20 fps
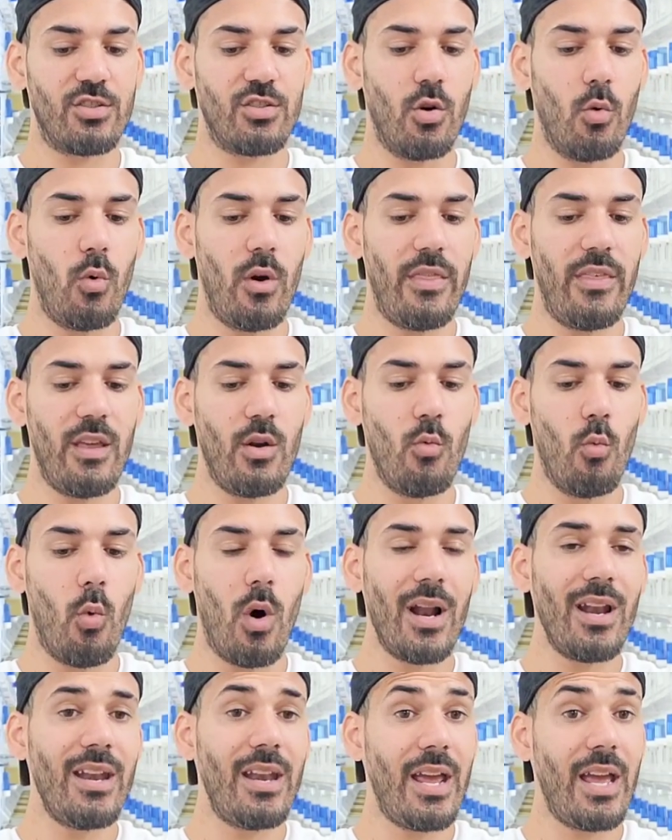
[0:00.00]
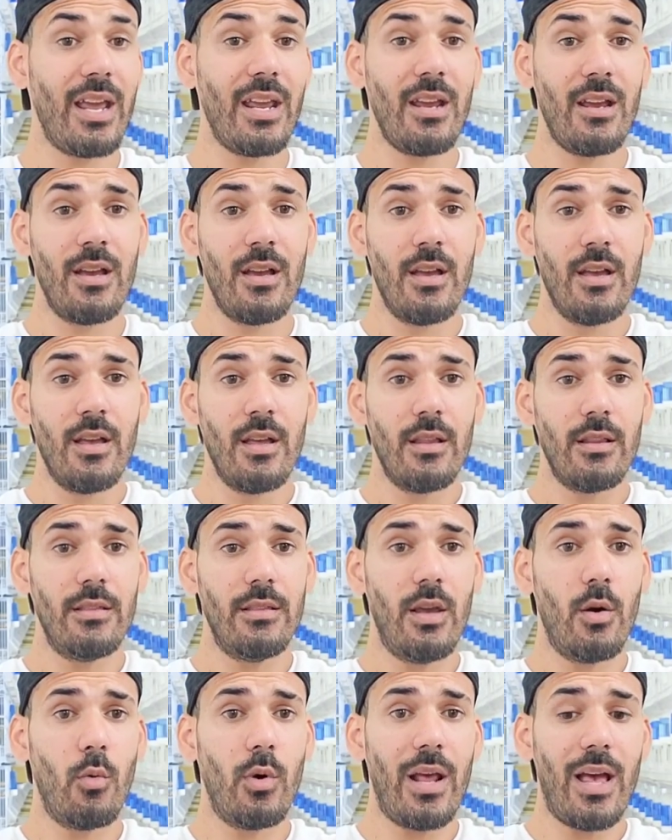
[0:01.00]
So within one day,
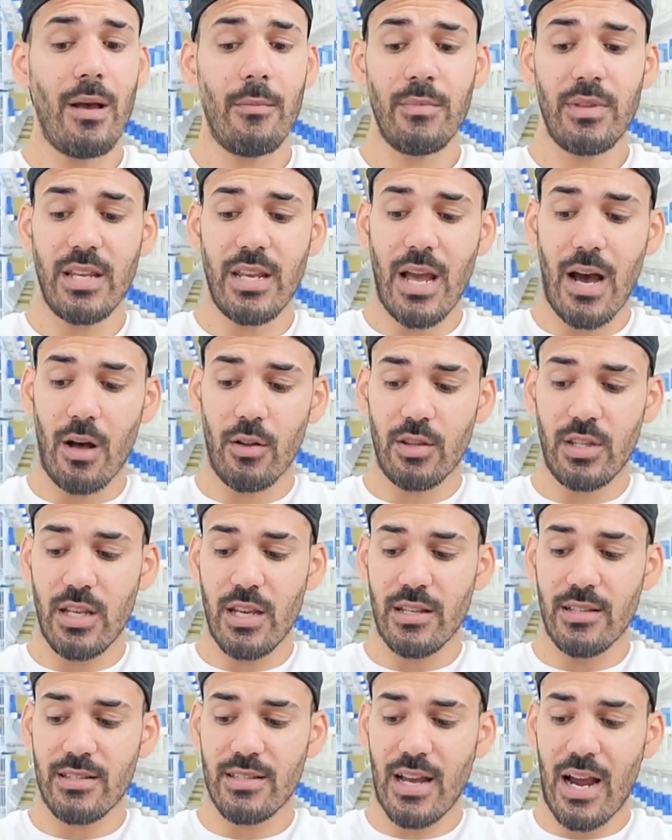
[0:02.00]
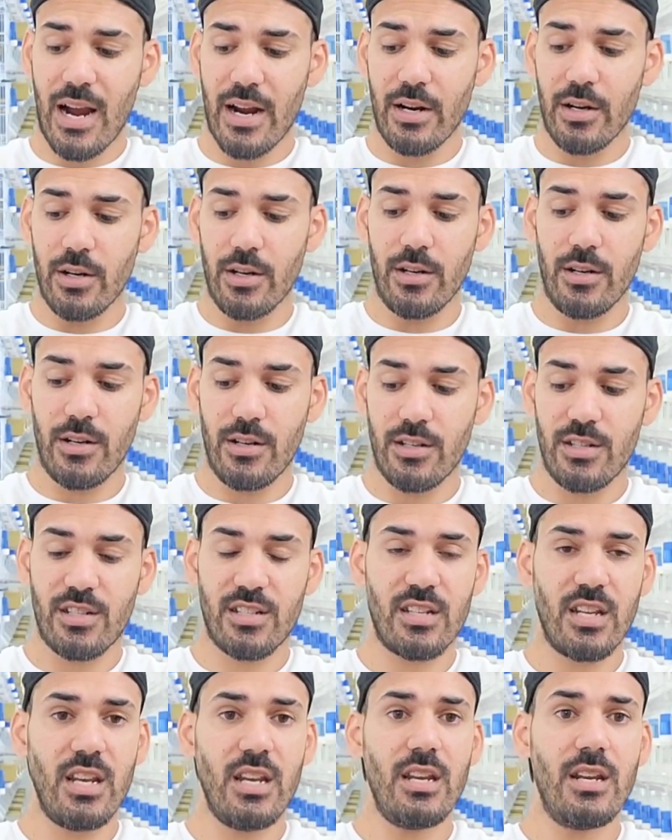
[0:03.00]
they would empty out the entire
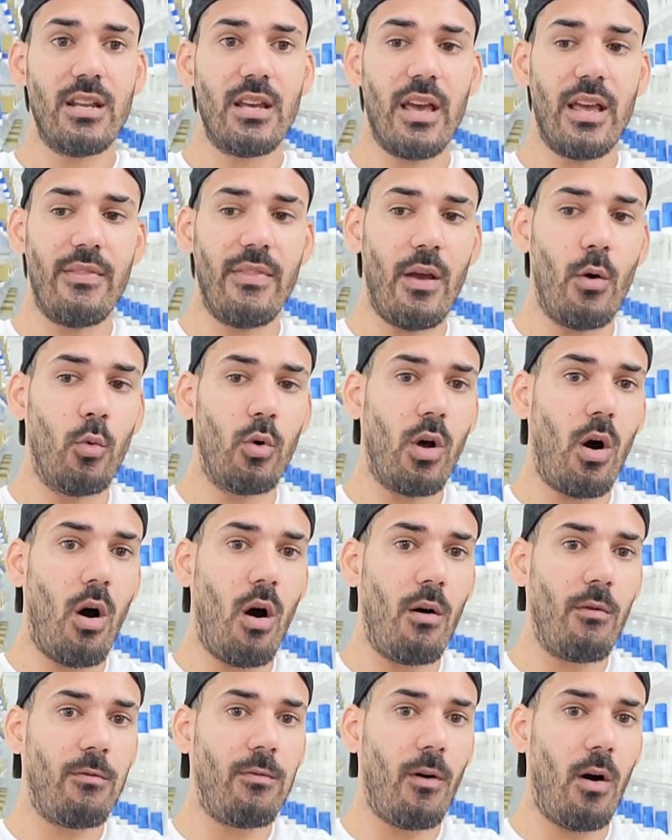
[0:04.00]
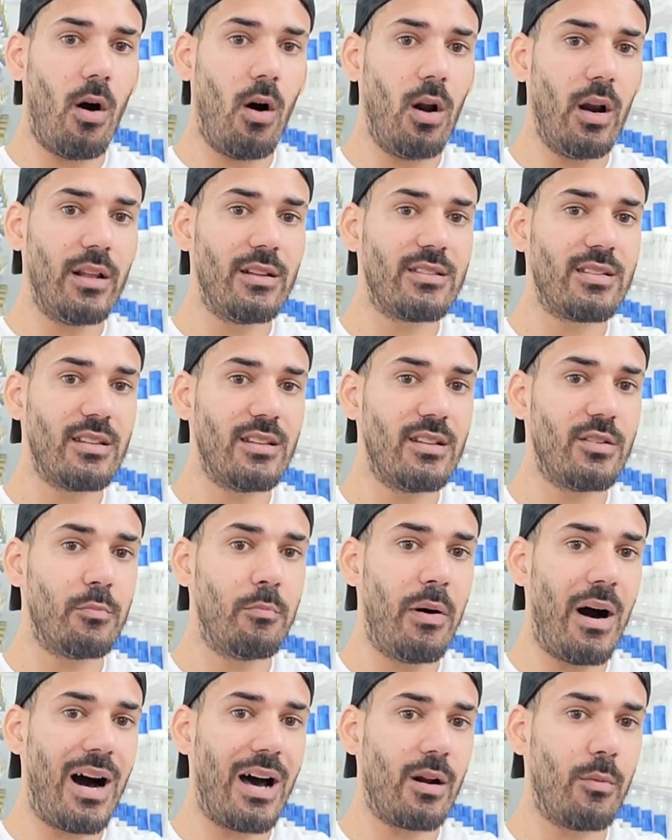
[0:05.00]
seed and they would all fall into this
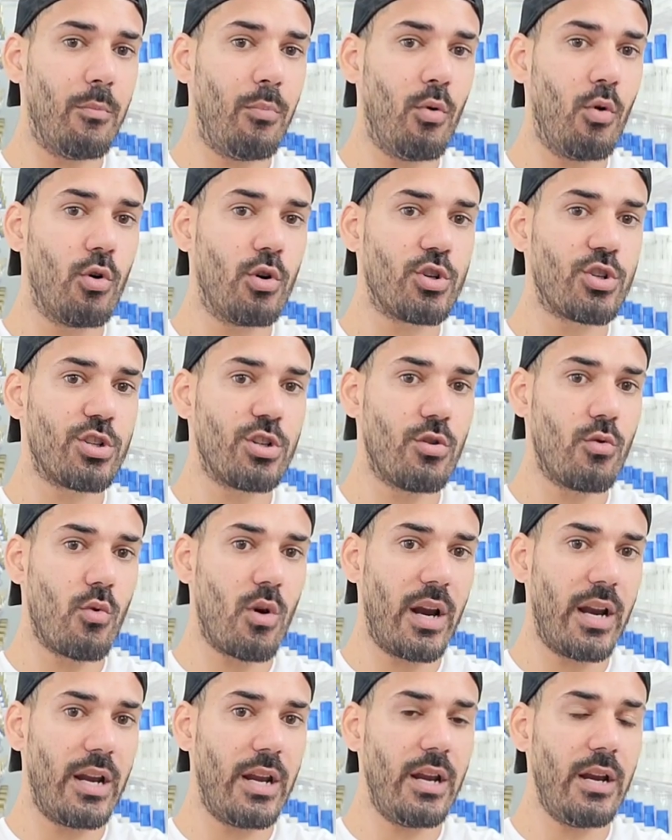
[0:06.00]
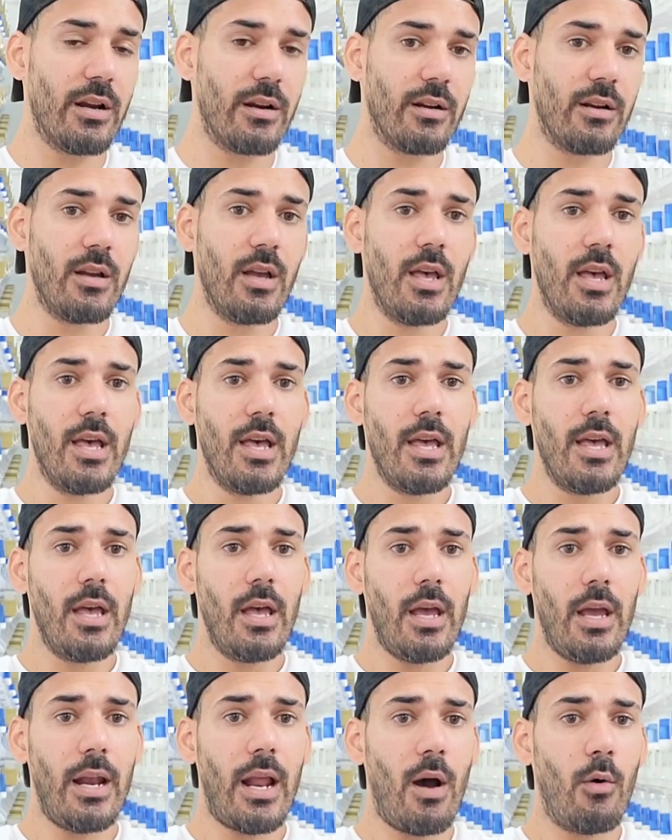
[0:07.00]
bottom portion right here.
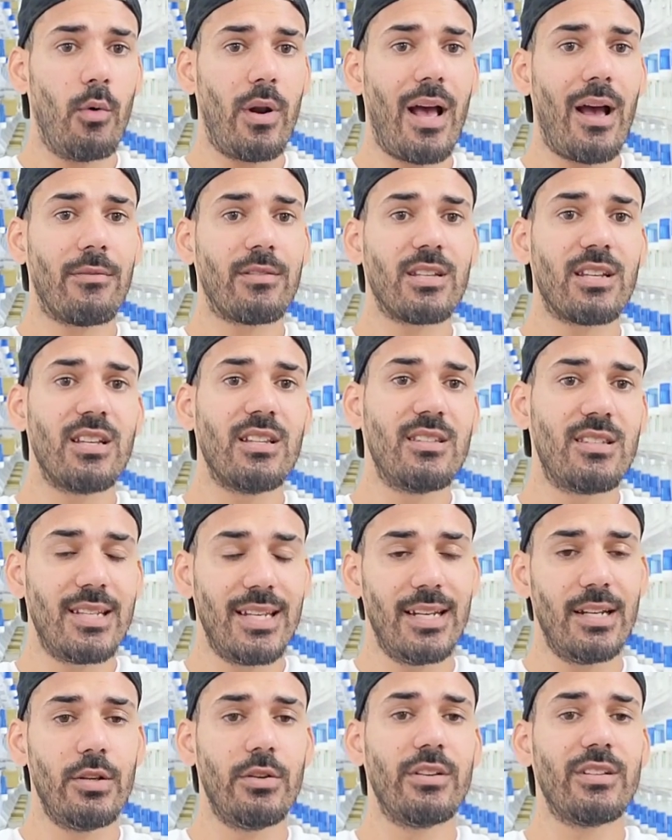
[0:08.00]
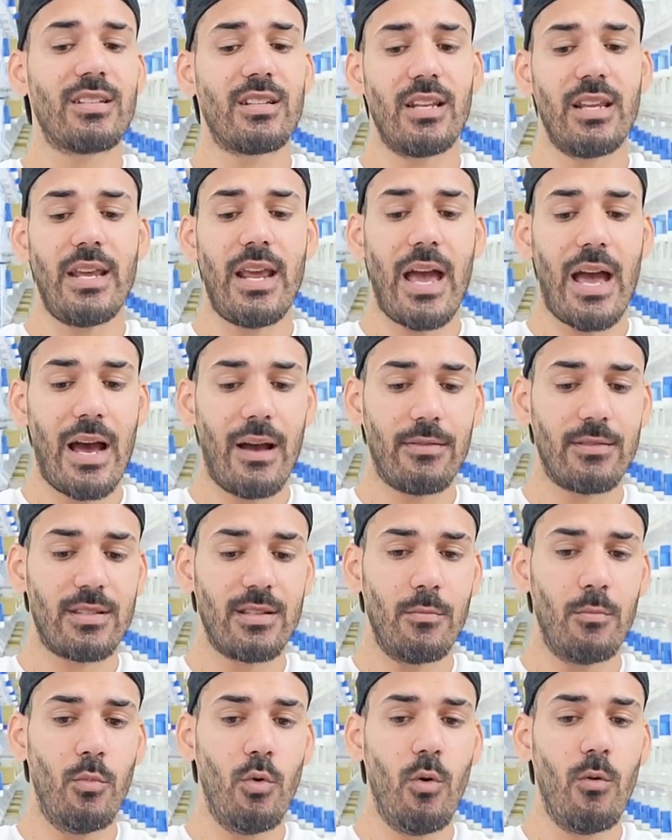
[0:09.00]
And I would have to continuously have
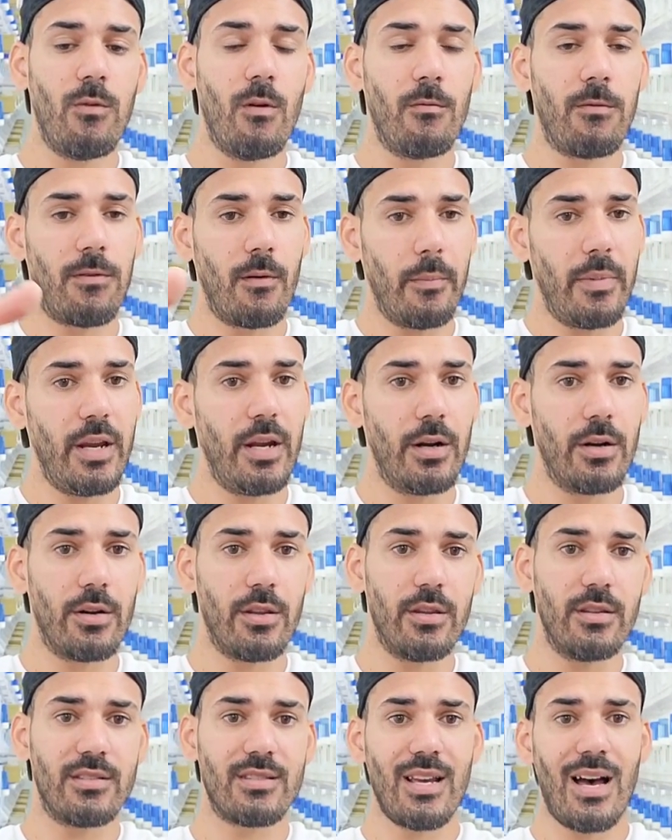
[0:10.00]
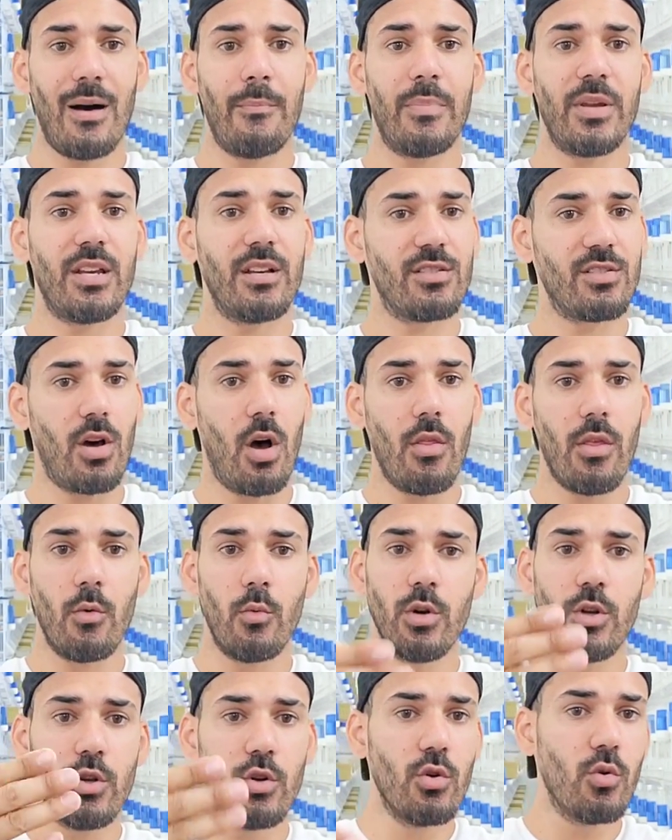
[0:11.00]
to move them from here to the top because all they
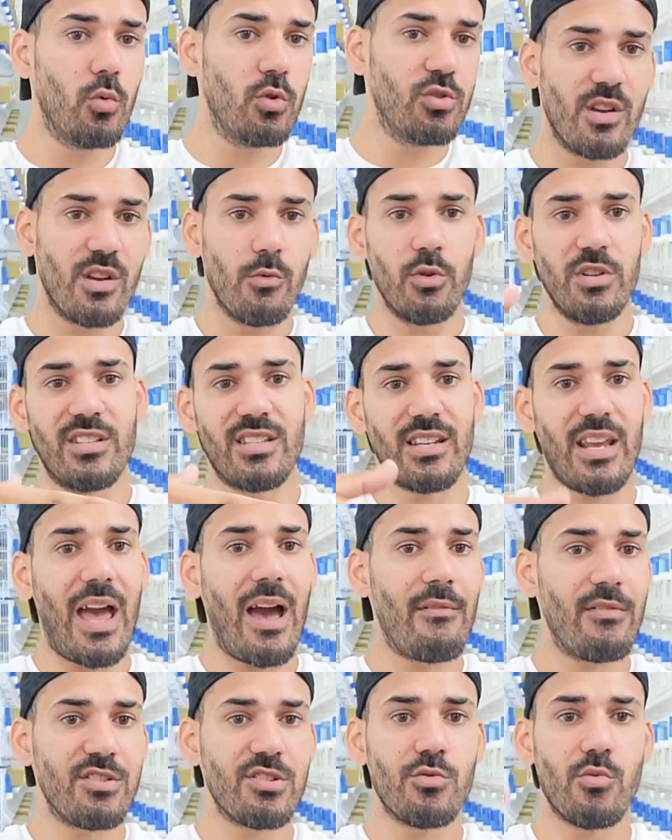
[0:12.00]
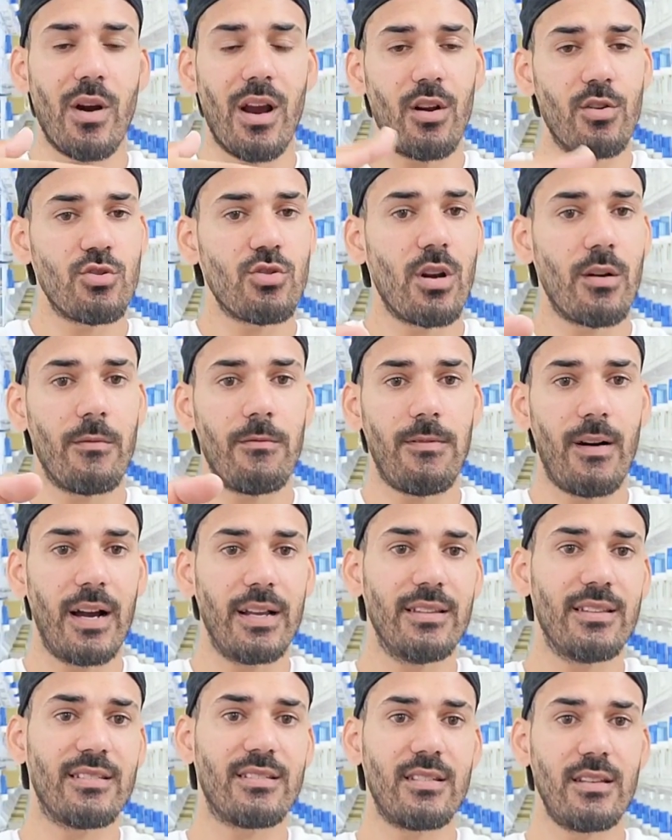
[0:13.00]
would do they would scavenge around trying to
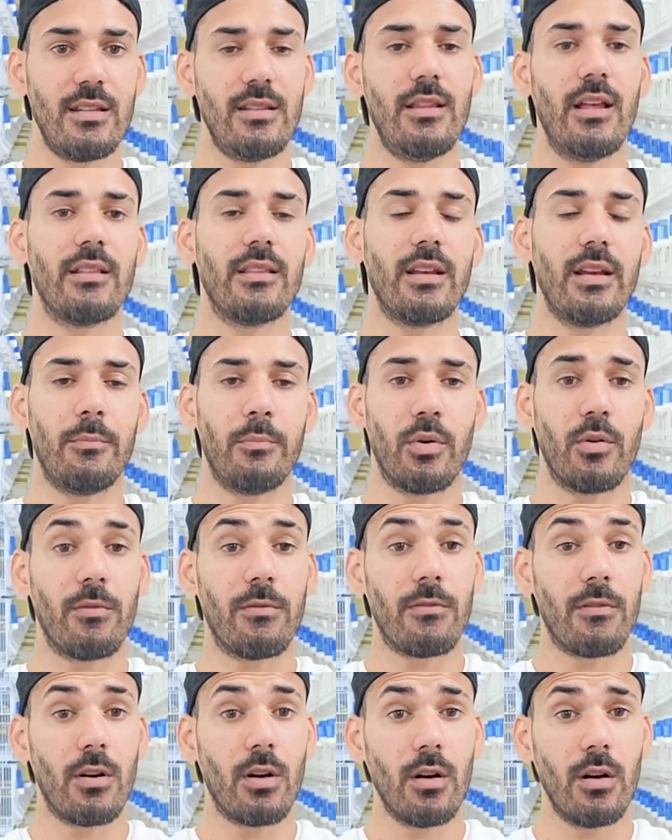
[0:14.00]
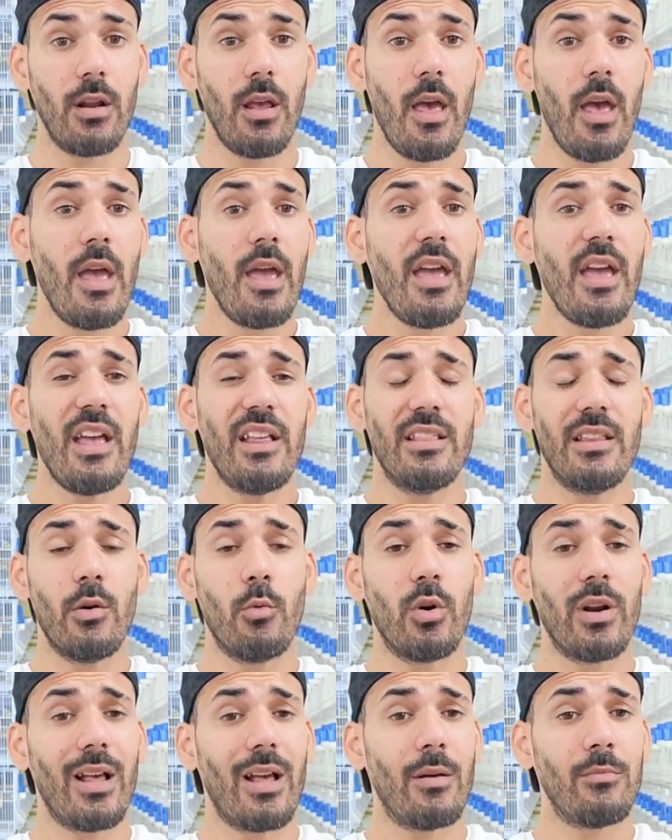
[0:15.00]
find the seed that they preferred and they
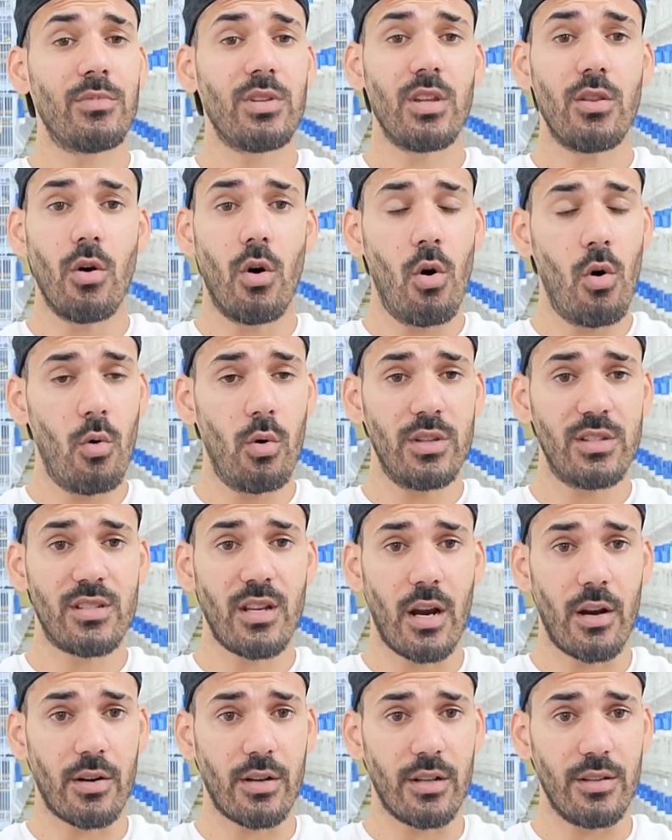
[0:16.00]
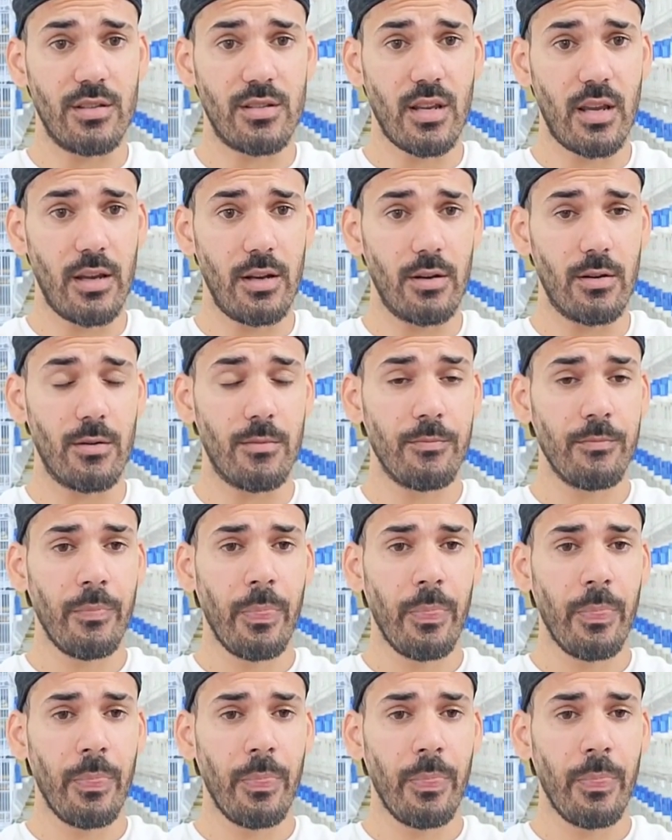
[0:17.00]
would empty the whole entire container.